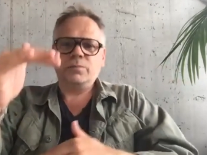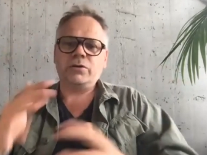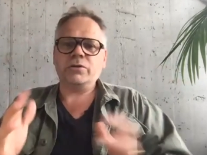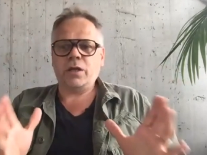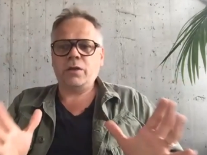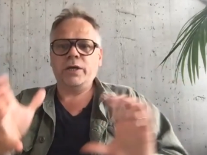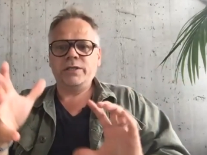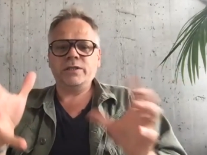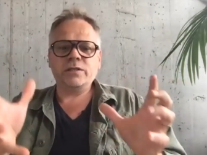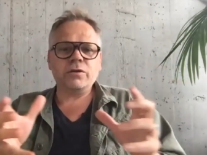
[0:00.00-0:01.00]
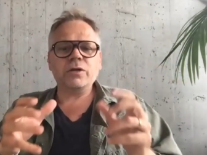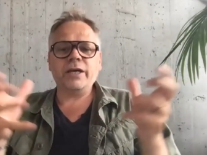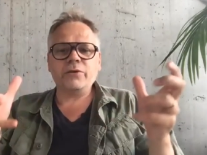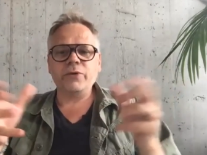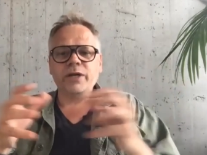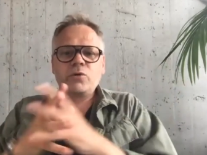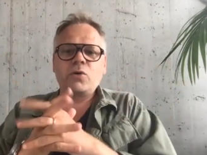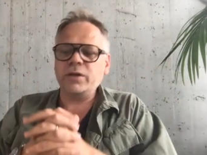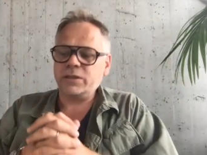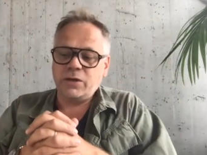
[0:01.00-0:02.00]
because otherwise it's not like a real
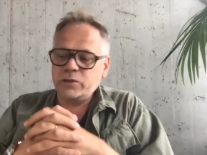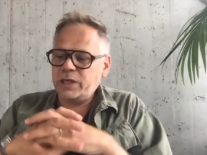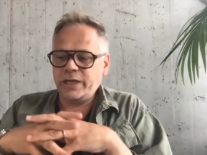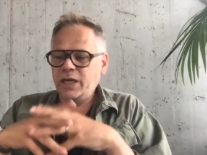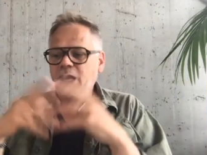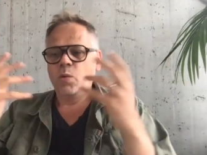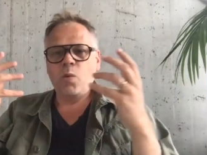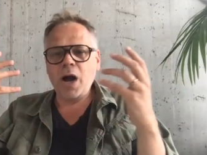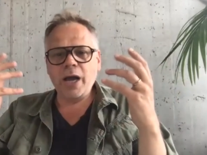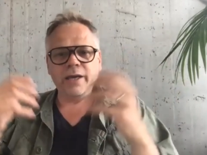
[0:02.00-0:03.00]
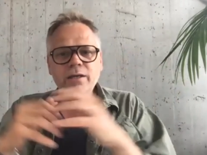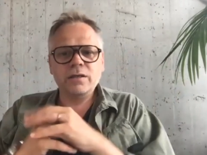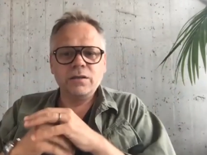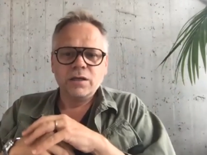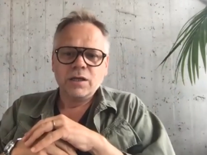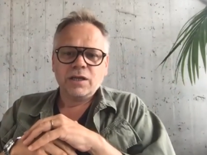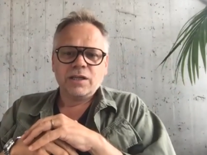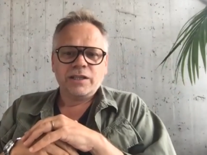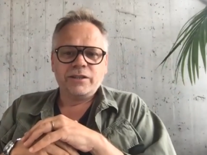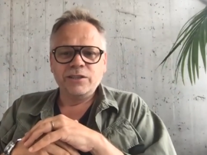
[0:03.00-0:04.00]
Rolex. And I was like, why? You know,
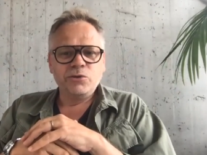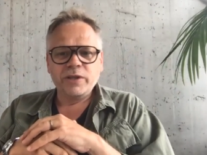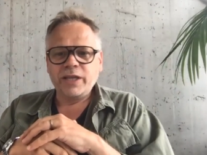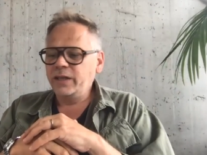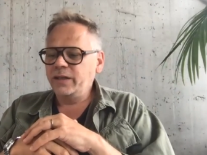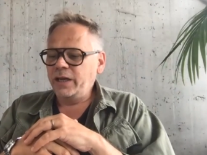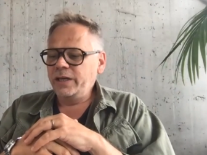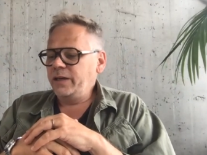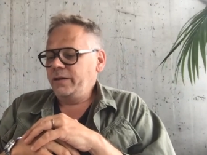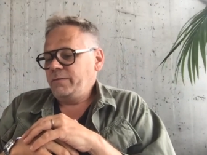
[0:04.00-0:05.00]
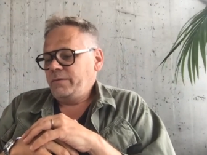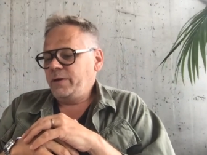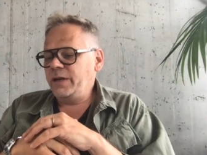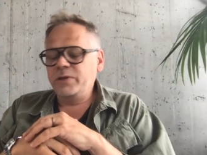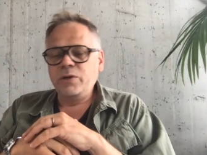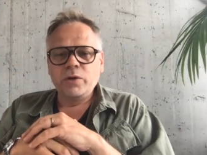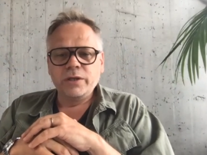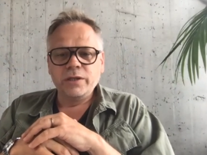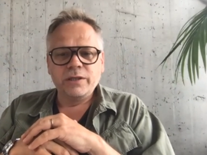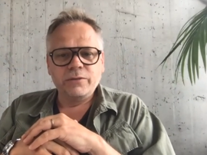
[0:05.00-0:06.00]
you can hmm. do whatever, any whatever you
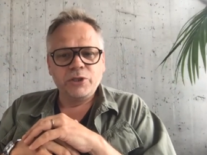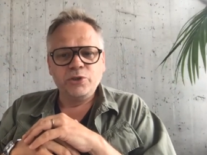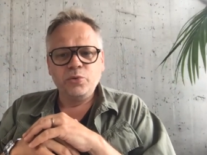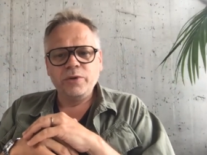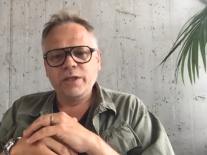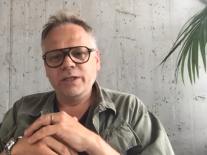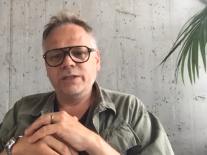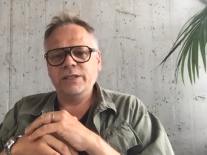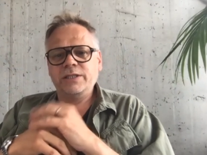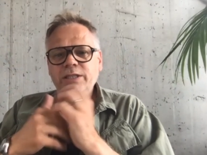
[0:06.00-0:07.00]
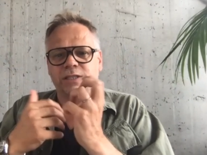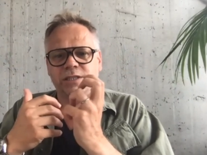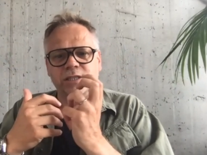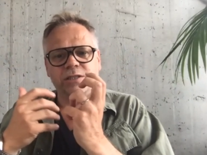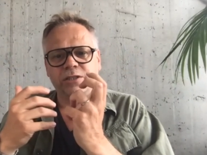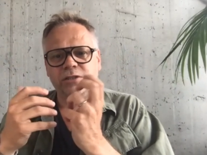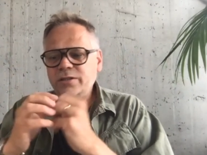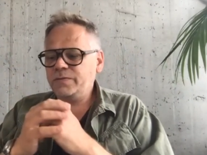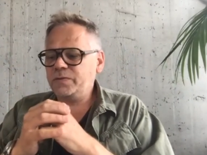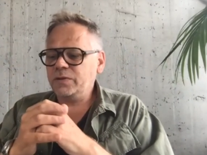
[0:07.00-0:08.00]
wanna wanna do with it. It's it's it's
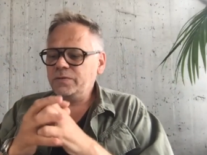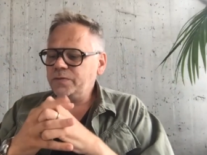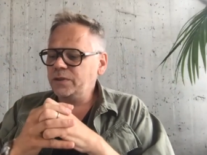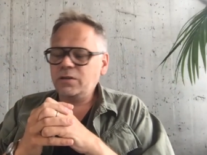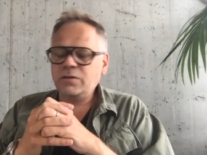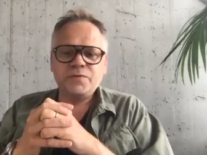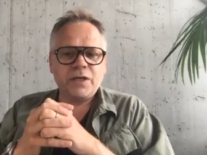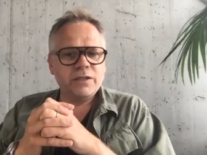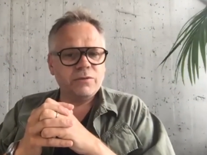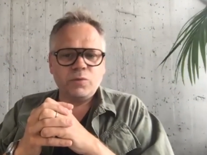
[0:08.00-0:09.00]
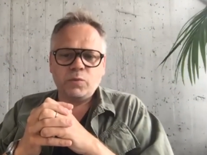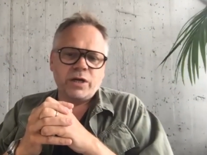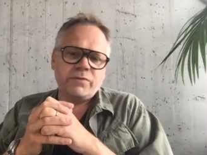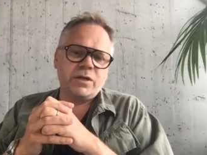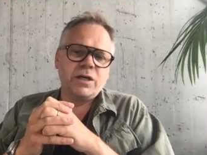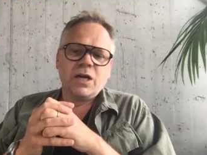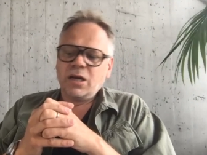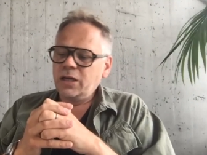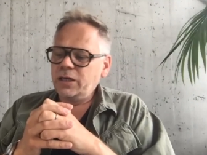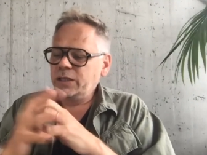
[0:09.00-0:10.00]
just for you know fun and whatever
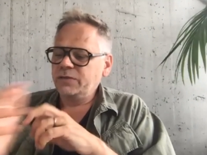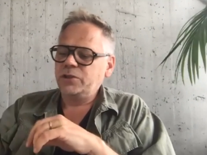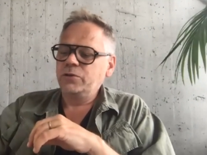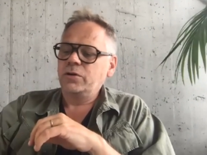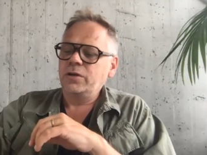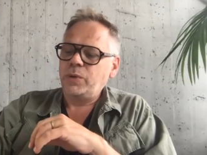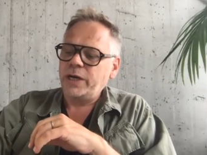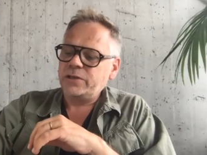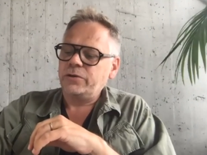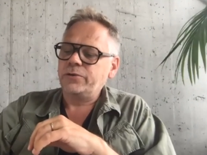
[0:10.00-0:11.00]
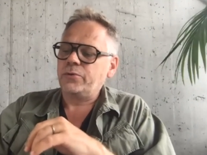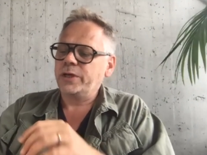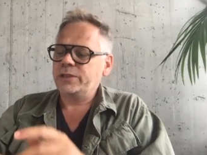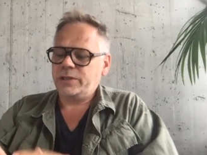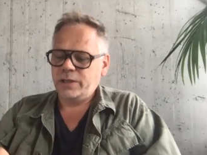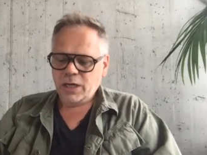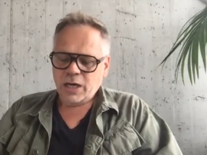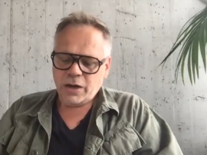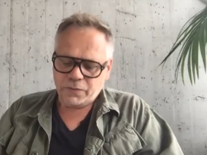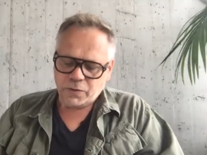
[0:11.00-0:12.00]
gives you all your pleasure on the wrist.
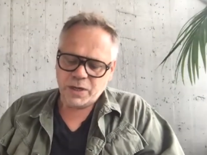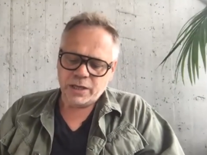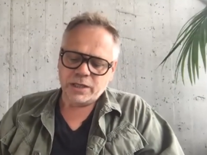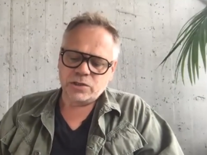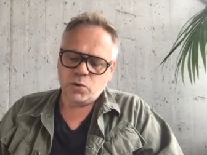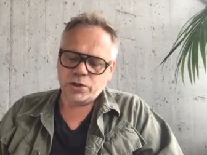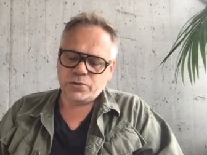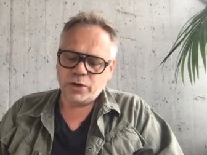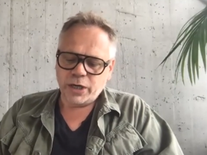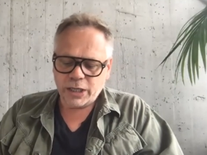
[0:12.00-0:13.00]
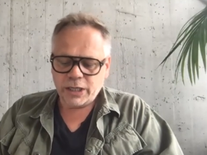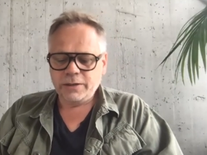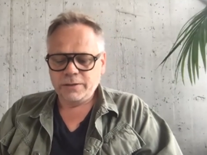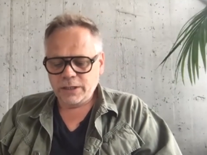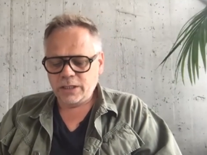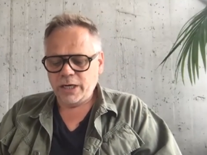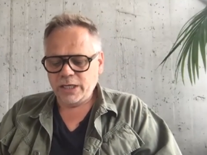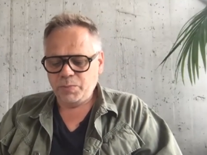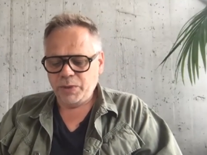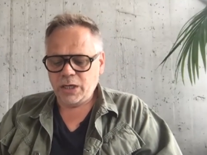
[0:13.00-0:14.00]
And for me, this watch really, you know,
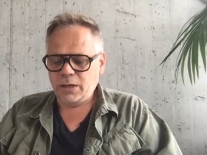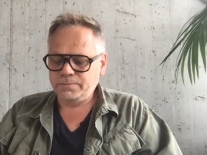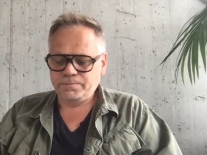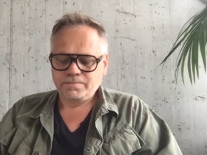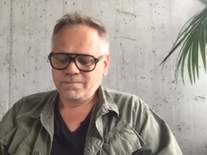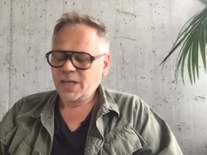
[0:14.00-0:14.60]
has become.